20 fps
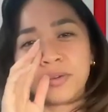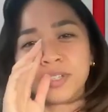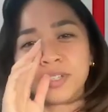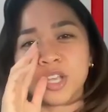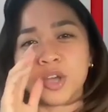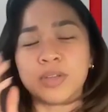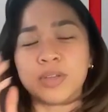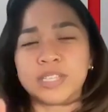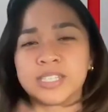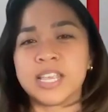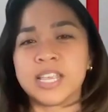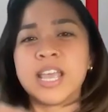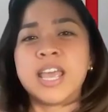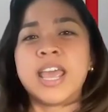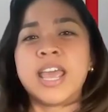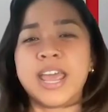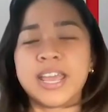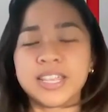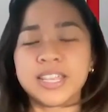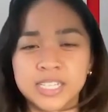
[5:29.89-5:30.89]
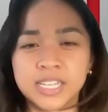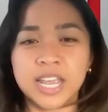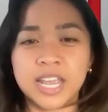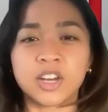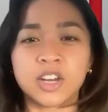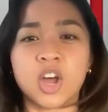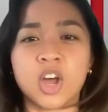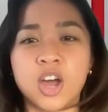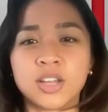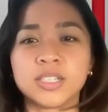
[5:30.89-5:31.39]
So it's
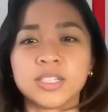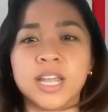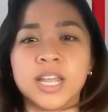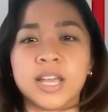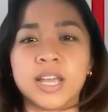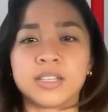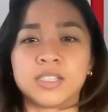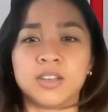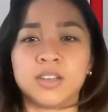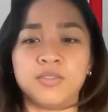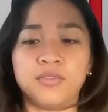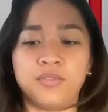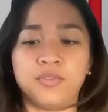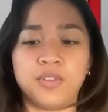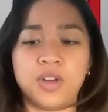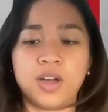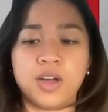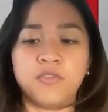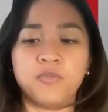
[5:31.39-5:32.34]
again context of